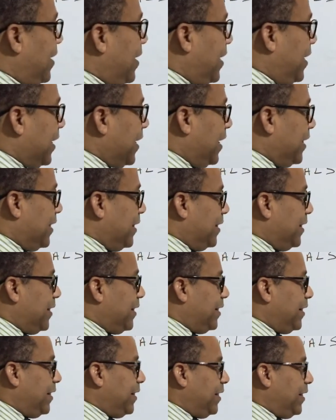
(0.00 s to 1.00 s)
And again,
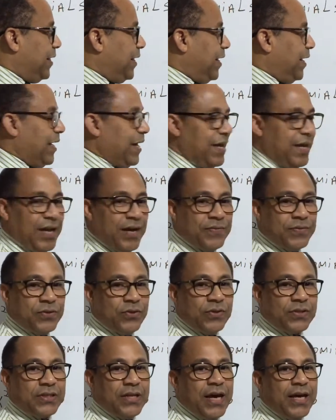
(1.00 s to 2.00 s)
I have
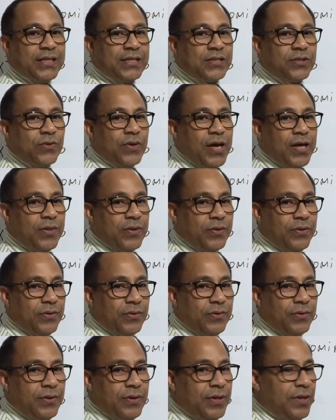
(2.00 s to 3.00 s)
two signs together
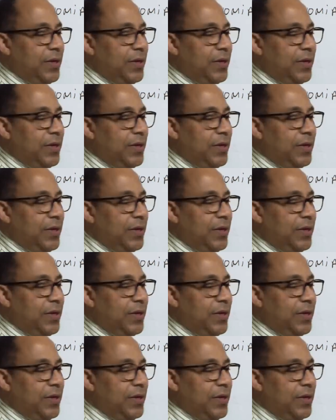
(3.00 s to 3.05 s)
here.